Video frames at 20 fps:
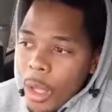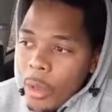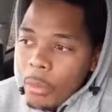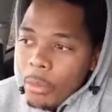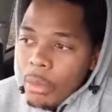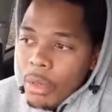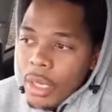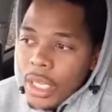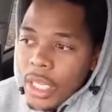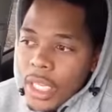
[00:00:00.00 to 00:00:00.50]

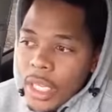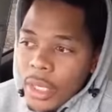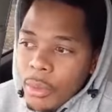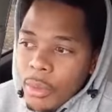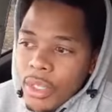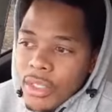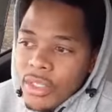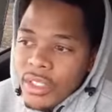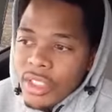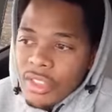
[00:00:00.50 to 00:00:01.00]
But it
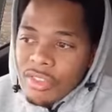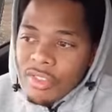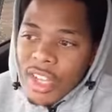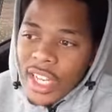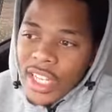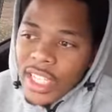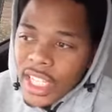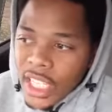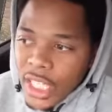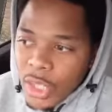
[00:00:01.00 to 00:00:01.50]
wasn't the
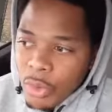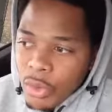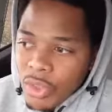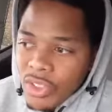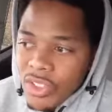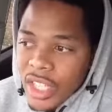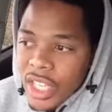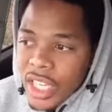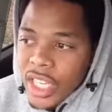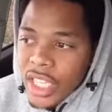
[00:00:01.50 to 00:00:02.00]
fact that he was
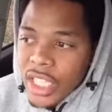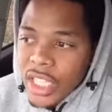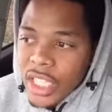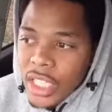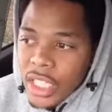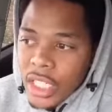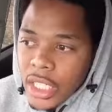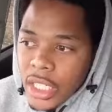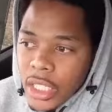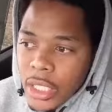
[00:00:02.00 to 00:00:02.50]
saying
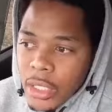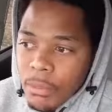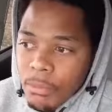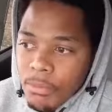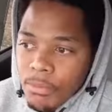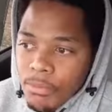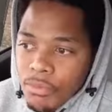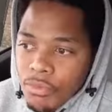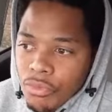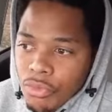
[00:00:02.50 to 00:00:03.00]
that
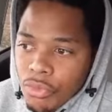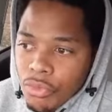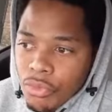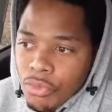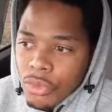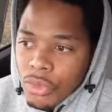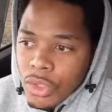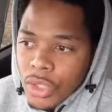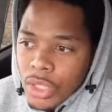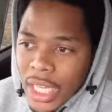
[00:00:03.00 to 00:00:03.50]

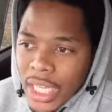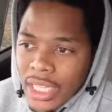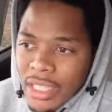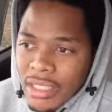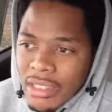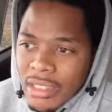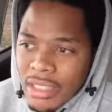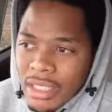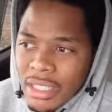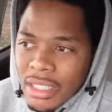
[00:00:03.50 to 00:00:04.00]
like
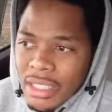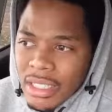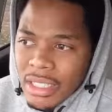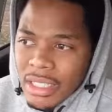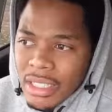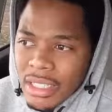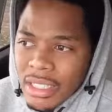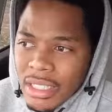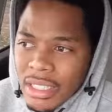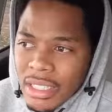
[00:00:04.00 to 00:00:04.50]
it's
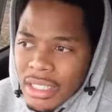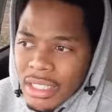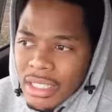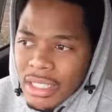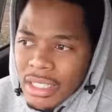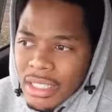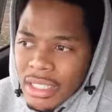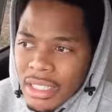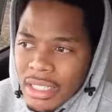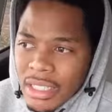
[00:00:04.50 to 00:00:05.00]

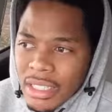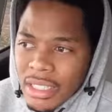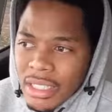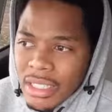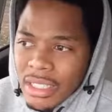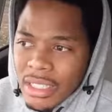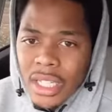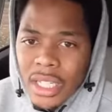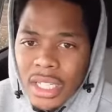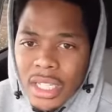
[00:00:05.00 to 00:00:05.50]

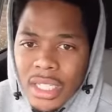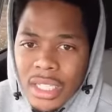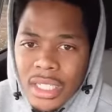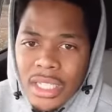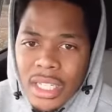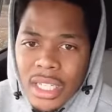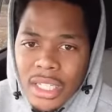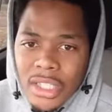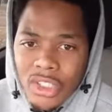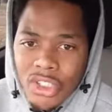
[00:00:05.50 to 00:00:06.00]
a good
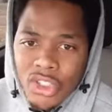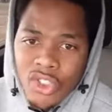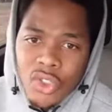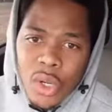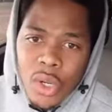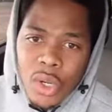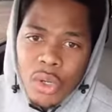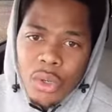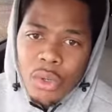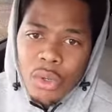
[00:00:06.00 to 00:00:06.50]
thing to
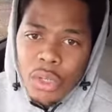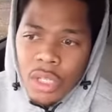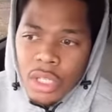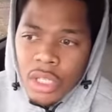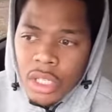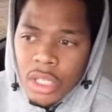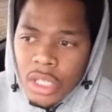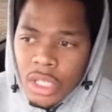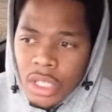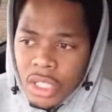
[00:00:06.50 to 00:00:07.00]
struggle,
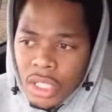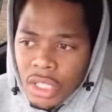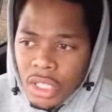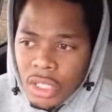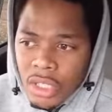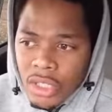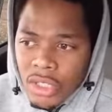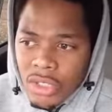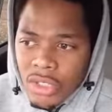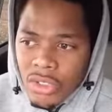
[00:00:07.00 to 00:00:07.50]

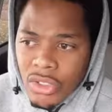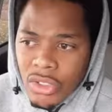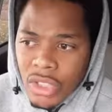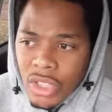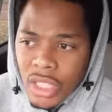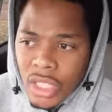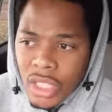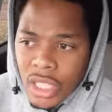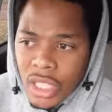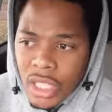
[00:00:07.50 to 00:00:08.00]
just
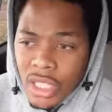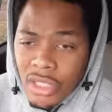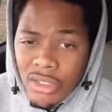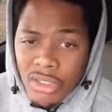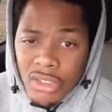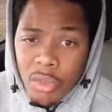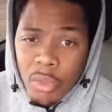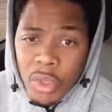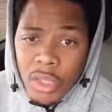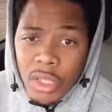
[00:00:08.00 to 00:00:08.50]
that's
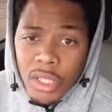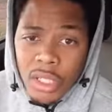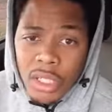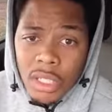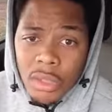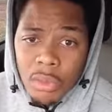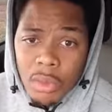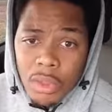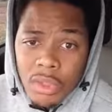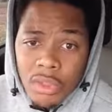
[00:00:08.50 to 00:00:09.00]
just
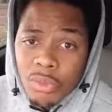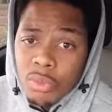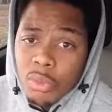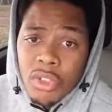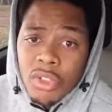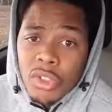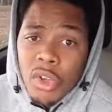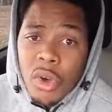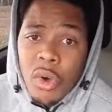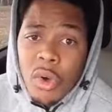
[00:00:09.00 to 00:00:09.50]

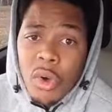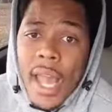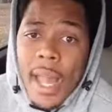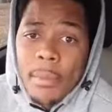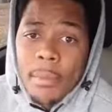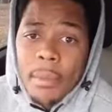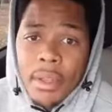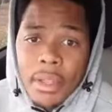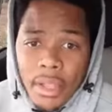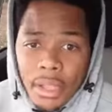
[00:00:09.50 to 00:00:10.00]
what's gonna
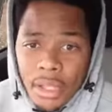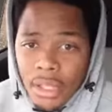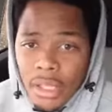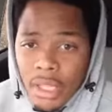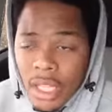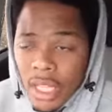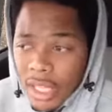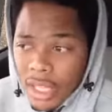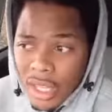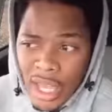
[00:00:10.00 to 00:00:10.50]
happen.
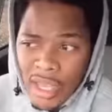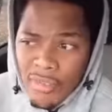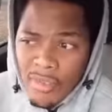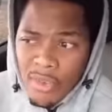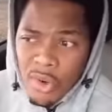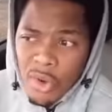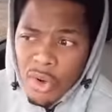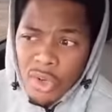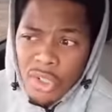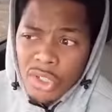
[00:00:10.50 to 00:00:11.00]
In life
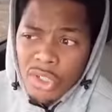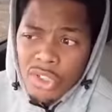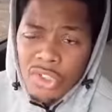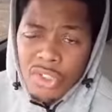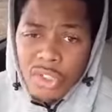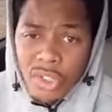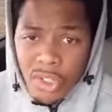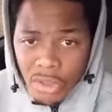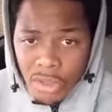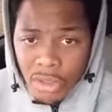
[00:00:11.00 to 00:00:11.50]
you're gonna
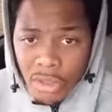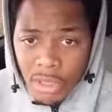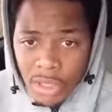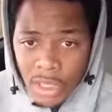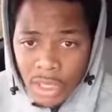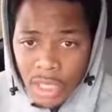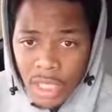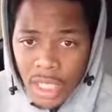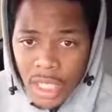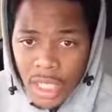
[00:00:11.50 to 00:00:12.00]
struggle.
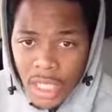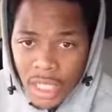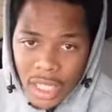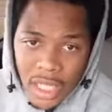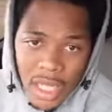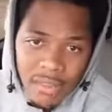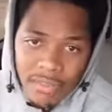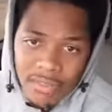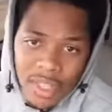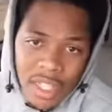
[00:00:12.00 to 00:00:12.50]
In
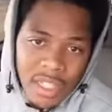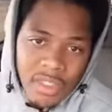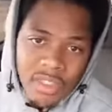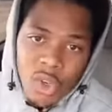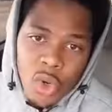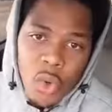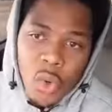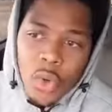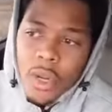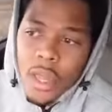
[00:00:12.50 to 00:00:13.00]
life things
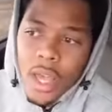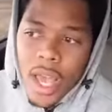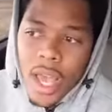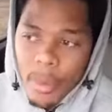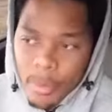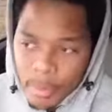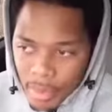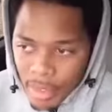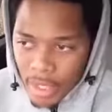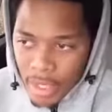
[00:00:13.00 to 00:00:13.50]
are gonna
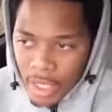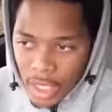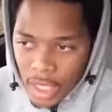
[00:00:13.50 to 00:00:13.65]
happen.